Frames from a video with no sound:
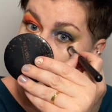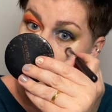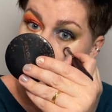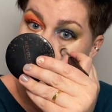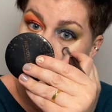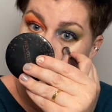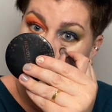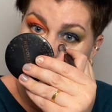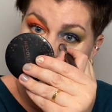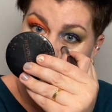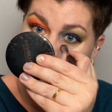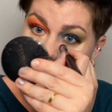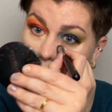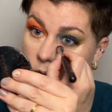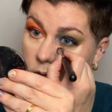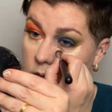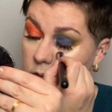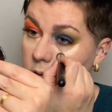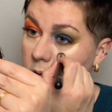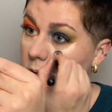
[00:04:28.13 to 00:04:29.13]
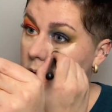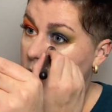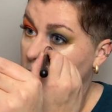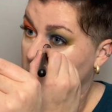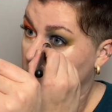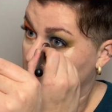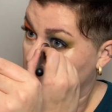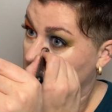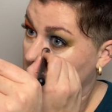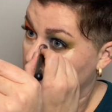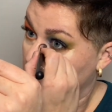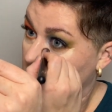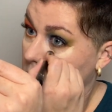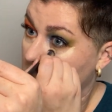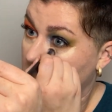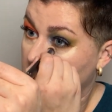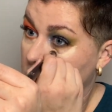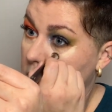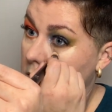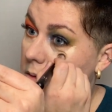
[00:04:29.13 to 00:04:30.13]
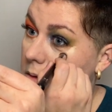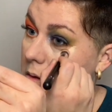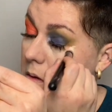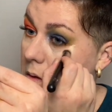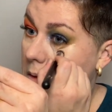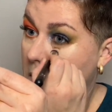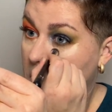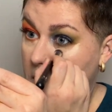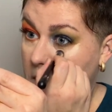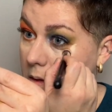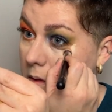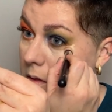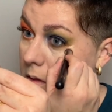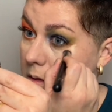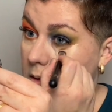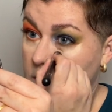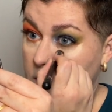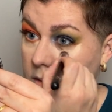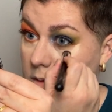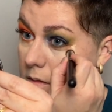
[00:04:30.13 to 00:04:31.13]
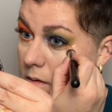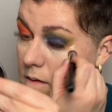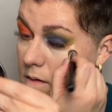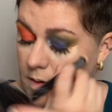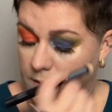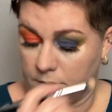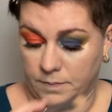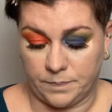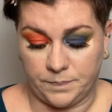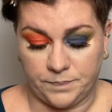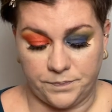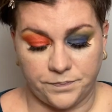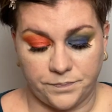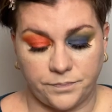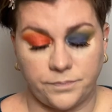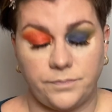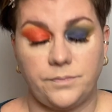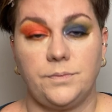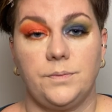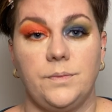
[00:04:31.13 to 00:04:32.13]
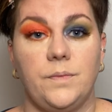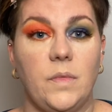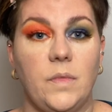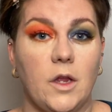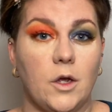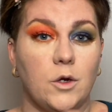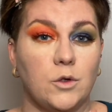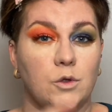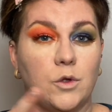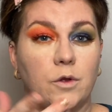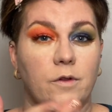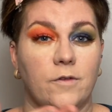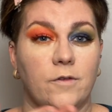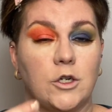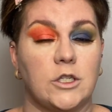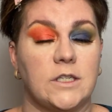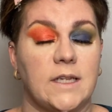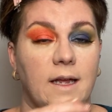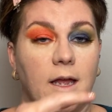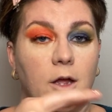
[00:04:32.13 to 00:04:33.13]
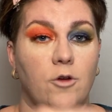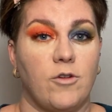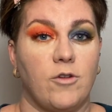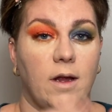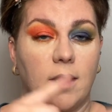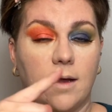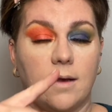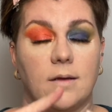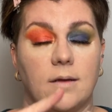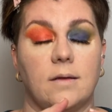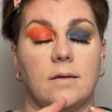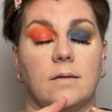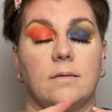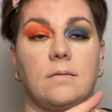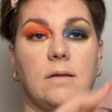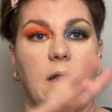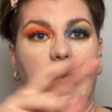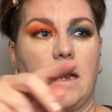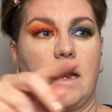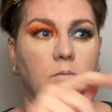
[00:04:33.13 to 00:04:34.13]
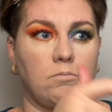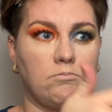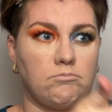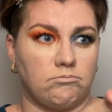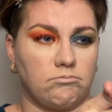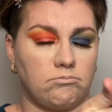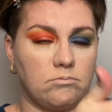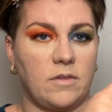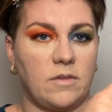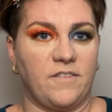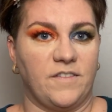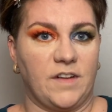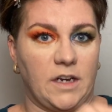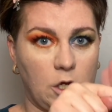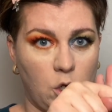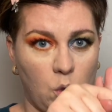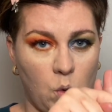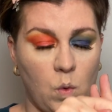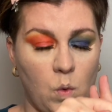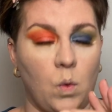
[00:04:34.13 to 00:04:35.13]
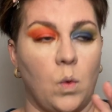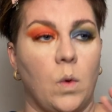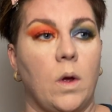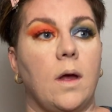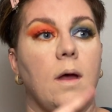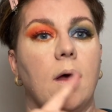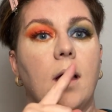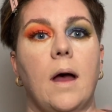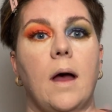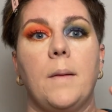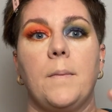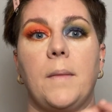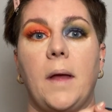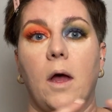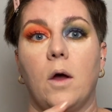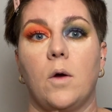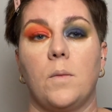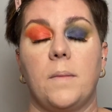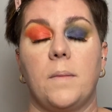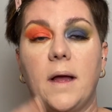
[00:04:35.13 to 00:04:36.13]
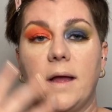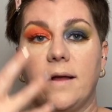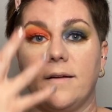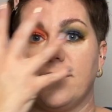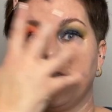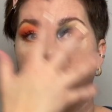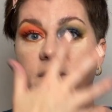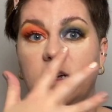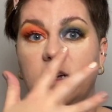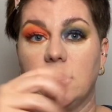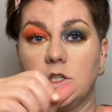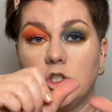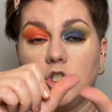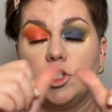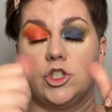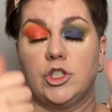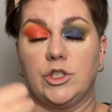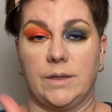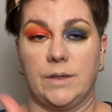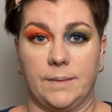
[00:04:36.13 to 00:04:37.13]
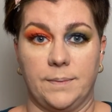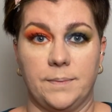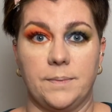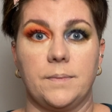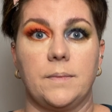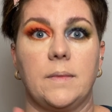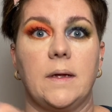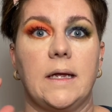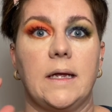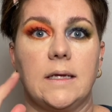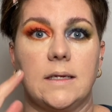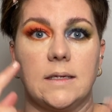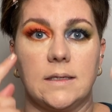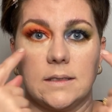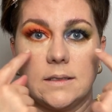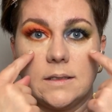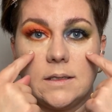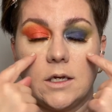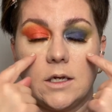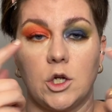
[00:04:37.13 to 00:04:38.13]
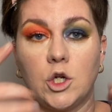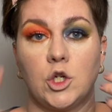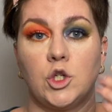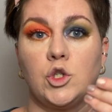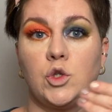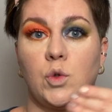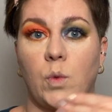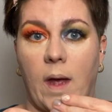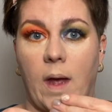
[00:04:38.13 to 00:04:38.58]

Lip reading: I'm just zipping through this as well. Now, one of the things that I did learn when I was learning about the better way to contour my face shape